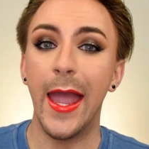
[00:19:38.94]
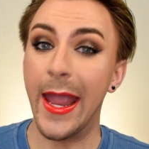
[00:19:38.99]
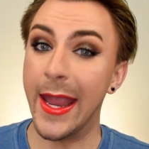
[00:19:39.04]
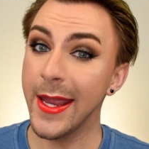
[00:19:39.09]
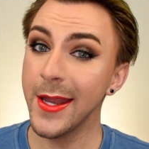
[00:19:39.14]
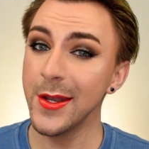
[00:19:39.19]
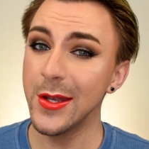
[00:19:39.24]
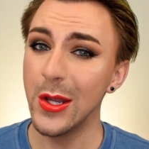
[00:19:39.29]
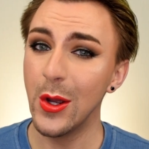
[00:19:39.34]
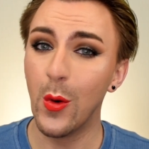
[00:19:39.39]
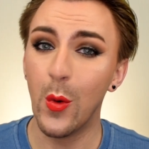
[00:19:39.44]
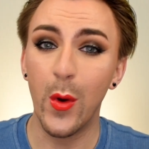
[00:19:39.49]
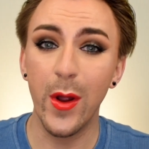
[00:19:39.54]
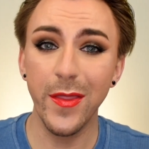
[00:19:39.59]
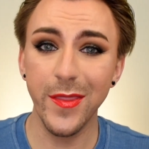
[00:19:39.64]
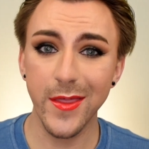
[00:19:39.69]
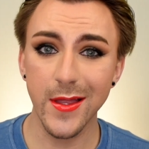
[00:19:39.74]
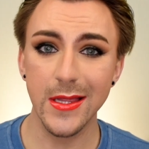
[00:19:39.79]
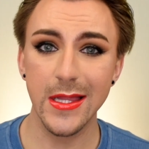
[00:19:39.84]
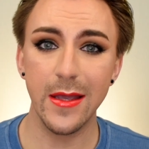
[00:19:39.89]
And
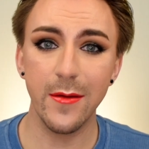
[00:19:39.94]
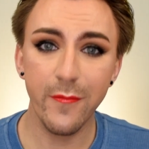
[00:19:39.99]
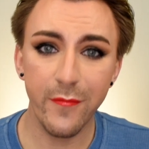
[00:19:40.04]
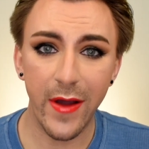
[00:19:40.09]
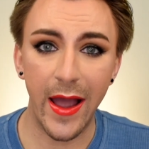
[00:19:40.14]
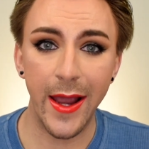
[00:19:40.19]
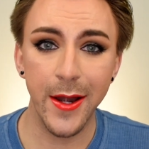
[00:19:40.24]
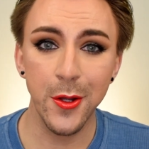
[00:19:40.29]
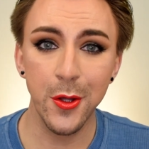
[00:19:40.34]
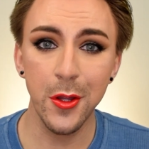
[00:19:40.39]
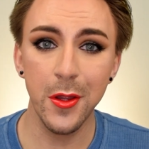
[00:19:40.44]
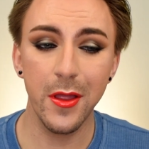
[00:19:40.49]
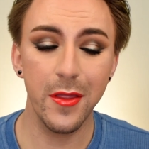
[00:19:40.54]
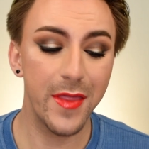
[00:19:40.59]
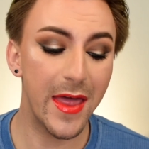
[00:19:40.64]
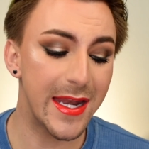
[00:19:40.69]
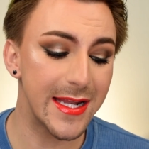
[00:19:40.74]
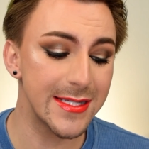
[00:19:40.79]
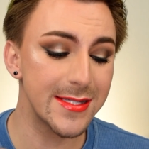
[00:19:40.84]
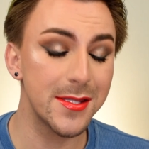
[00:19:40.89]
with the lip vinyl,
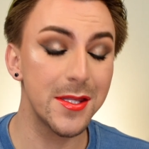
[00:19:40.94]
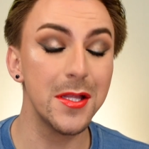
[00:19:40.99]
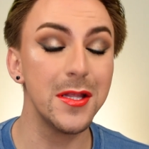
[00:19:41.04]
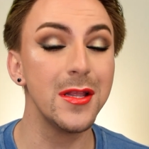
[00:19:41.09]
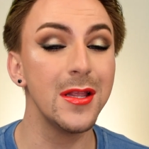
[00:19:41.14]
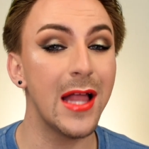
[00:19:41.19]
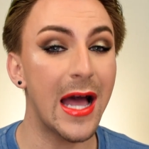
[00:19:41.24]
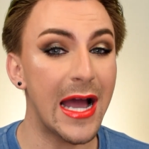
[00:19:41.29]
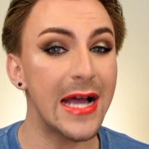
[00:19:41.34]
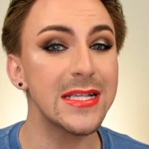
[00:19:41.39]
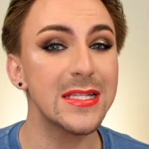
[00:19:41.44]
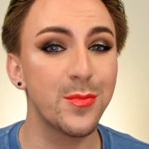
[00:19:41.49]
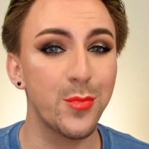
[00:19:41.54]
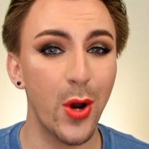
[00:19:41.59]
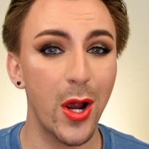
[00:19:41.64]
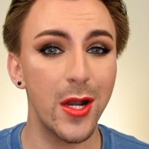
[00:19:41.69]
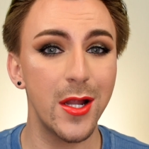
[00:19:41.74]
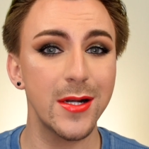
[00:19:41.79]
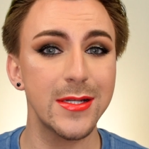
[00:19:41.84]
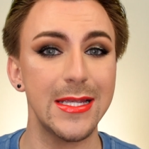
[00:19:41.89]
that is the last
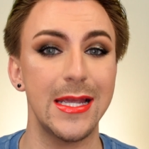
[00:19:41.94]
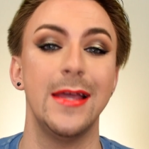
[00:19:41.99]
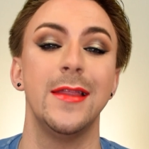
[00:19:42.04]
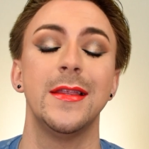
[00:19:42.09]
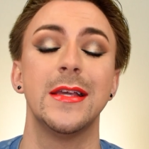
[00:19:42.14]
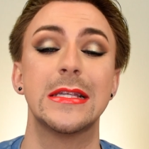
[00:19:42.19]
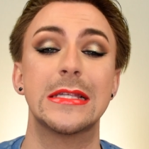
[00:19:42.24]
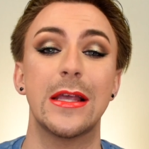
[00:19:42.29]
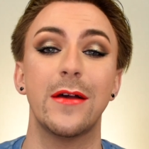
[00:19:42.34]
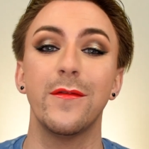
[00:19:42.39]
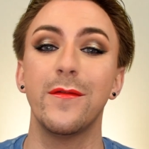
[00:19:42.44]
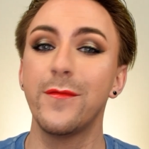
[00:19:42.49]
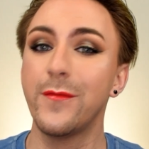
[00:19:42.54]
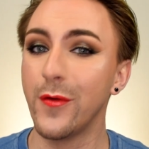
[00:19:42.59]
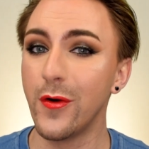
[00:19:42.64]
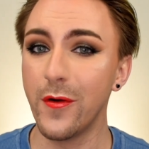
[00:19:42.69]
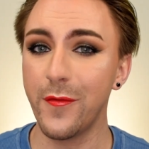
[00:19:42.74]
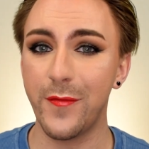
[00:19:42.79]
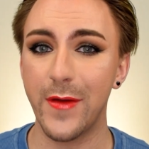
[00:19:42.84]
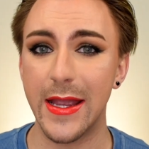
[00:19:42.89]
product in this
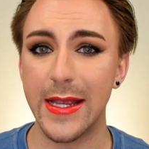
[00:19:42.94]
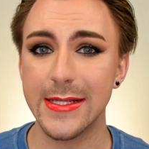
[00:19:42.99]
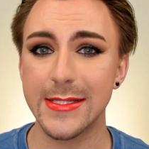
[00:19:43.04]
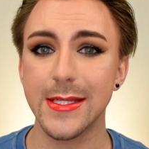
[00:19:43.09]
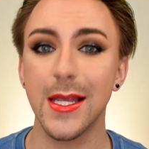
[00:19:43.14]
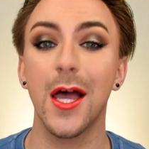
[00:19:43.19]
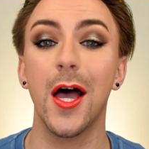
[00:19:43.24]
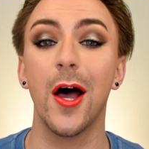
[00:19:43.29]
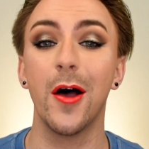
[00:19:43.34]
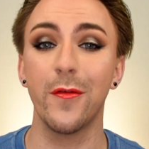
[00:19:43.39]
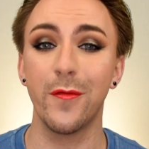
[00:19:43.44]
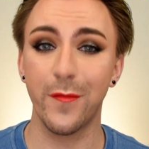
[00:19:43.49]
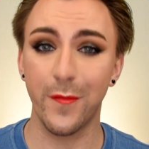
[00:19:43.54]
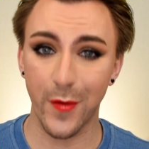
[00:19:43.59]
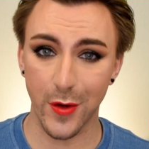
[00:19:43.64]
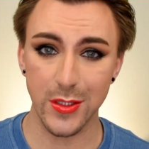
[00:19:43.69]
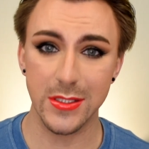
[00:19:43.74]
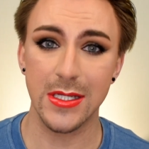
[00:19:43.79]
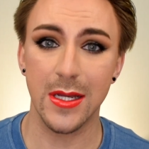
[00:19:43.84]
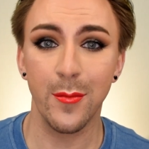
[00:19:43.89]
full face of
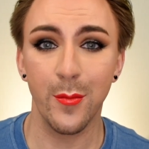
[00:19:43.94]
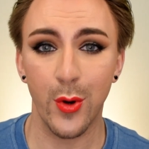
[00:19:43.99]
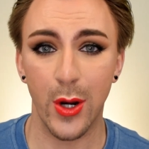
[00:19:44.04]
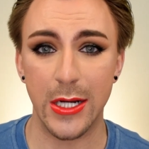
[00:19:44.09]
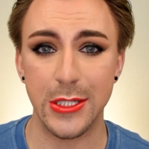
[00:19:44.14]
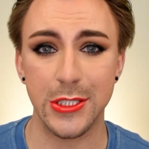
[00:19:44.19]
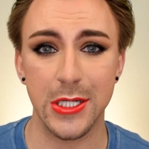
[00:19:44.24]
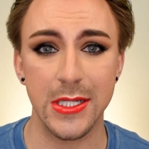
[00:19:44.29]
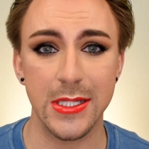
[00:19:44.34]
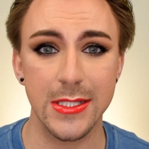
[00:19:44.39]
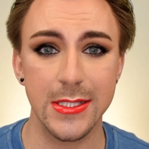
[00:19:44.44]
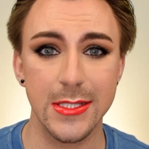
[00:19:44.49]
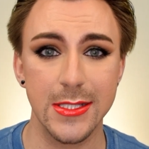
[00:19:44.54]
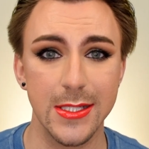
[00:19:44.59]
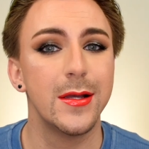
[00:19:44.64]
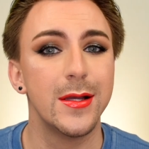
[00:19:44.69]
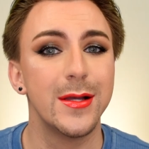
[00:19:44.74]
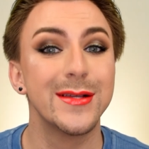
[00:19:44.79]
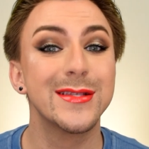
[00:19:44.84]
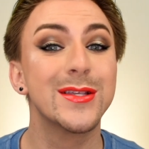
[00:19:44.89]
first impressions.
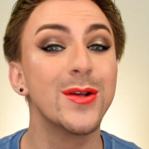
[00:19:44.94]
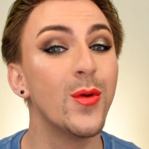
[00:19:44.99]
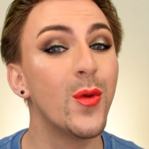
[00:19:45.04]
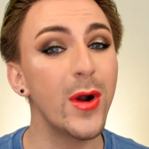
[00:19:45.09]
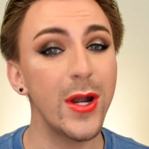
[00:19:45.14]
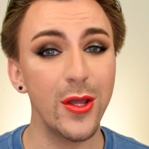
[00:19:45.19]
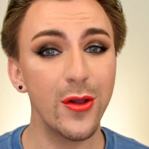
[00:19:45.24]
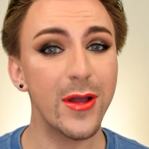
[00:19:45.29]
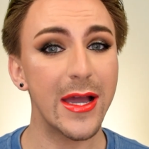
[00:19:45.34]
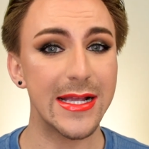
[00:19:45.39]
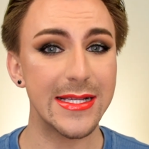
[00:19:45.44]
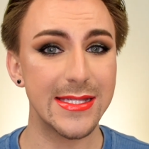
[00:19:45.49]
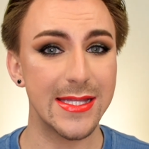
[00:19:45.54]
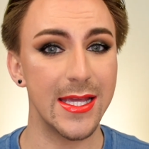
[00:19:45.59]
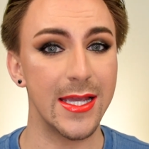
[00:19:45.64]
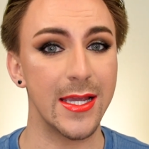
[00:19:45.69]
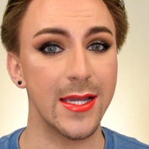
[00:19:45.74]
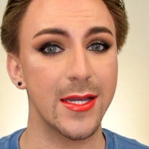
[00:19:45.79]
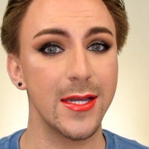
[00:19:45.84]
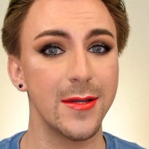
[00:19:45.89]
So what do you guys
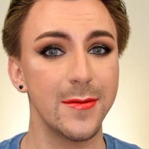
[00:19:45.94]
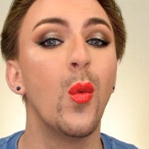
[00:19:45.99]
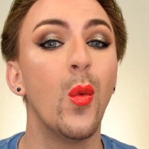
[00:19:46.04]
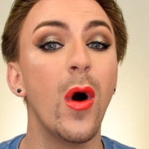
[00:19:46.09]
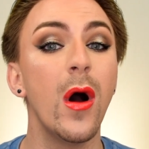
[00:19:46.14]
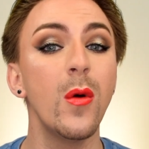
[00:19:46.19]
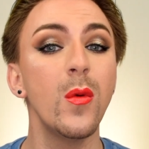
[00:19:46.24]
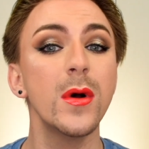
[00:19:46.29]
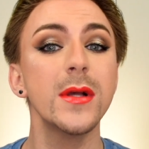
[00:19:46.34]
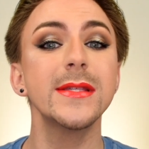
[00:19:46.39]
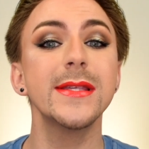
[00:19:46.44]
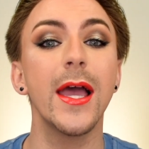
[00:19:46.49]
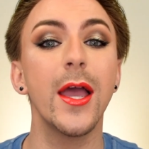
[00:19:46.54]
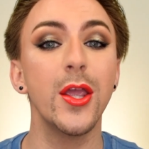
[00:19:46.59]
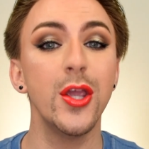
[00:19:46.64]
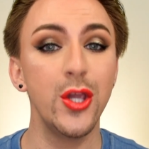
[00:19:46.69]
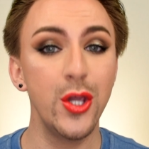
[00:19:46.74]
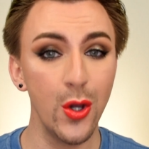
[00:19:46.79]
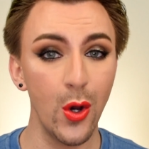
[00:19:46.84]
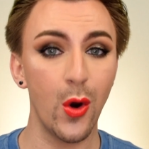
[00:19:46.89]
think? What was
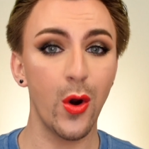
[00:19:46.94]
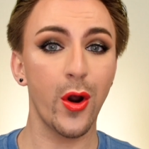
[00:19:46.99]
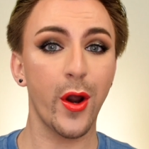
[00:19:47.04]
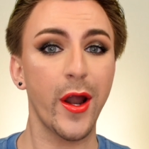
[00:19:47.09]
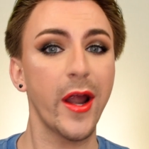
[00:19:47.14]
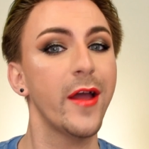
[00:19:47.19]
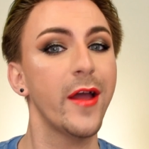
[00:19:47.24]
your